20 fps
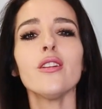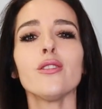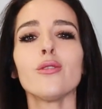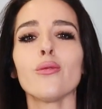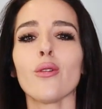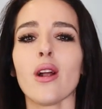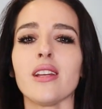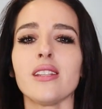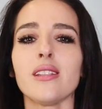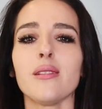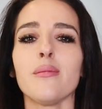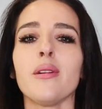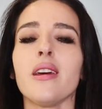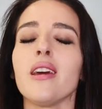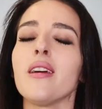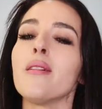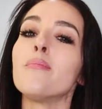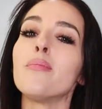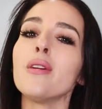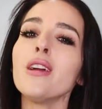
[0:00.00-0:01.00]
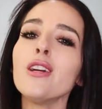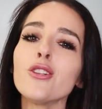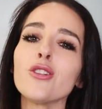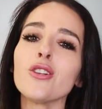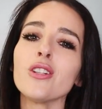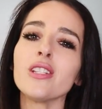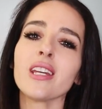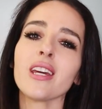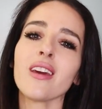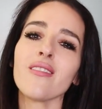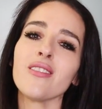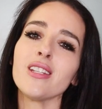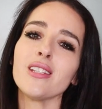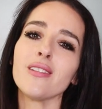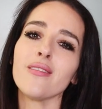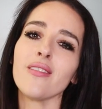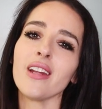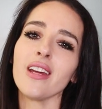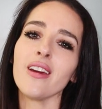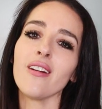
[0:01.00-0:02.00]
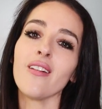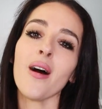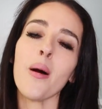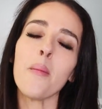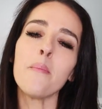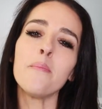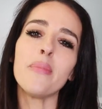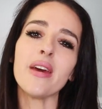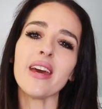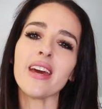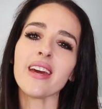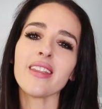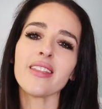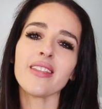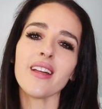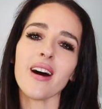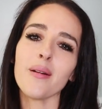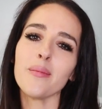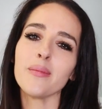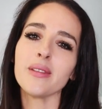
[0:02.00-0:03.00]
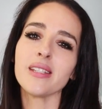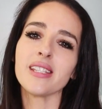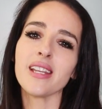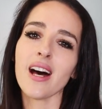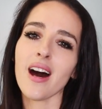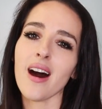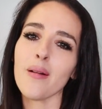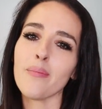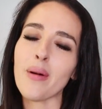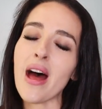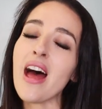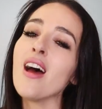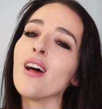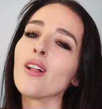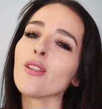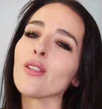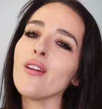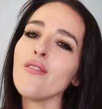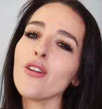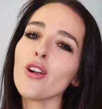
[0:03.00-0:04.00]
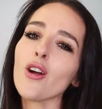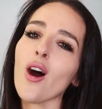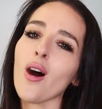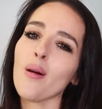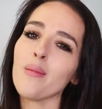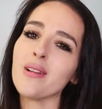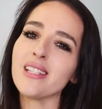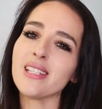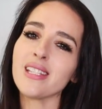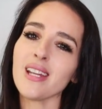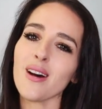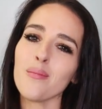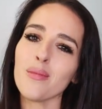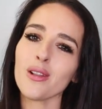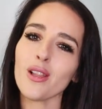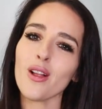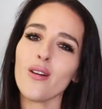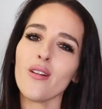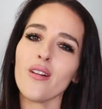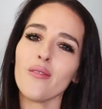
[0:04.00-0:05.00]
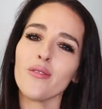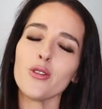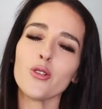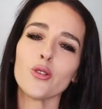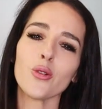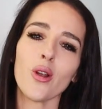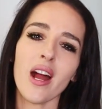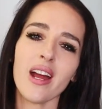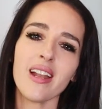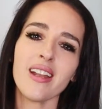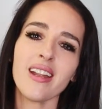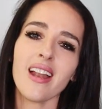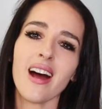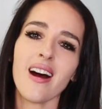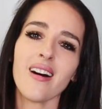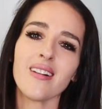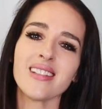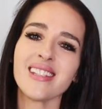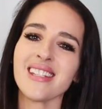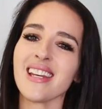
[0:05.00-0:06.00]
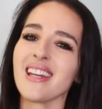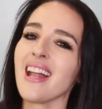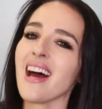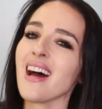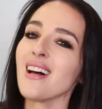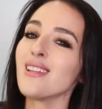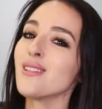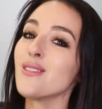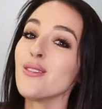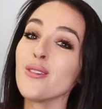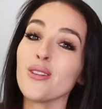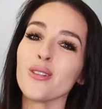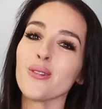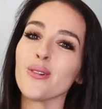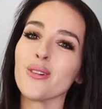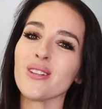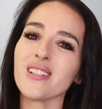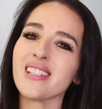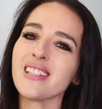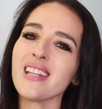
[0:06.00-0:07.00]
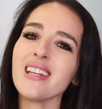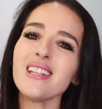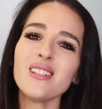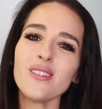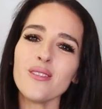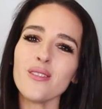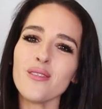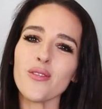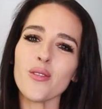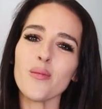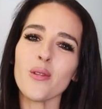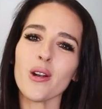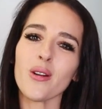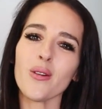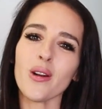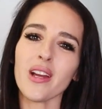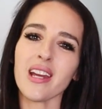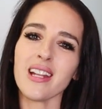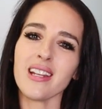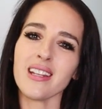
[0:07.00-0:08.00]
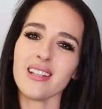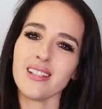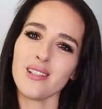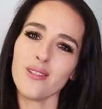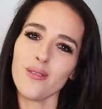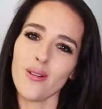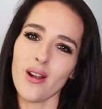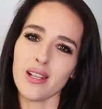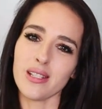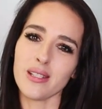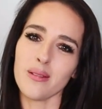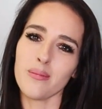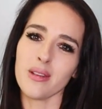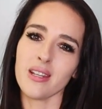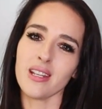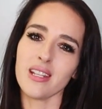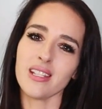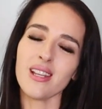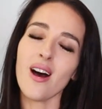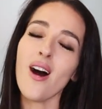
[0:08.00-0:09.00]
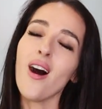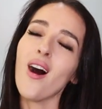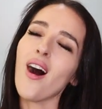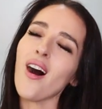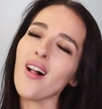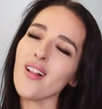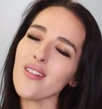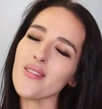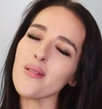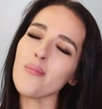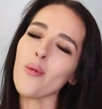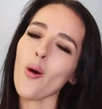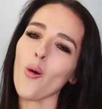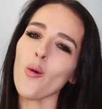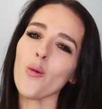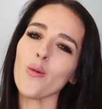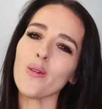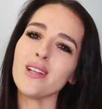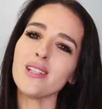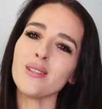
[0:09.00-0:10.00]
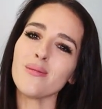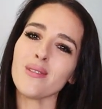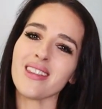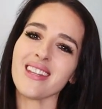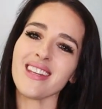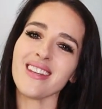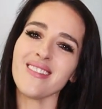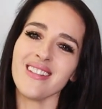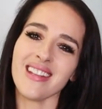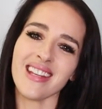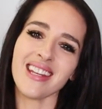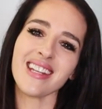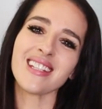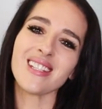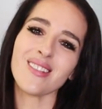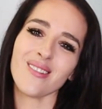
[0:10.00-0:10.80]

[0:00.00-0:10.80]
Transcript: this recipe, be sure to give this video a big thumbs up. Leave your comments down below if you tried it out. And as usual, stay tuned for more quick and easy recipes. All of them always with a unique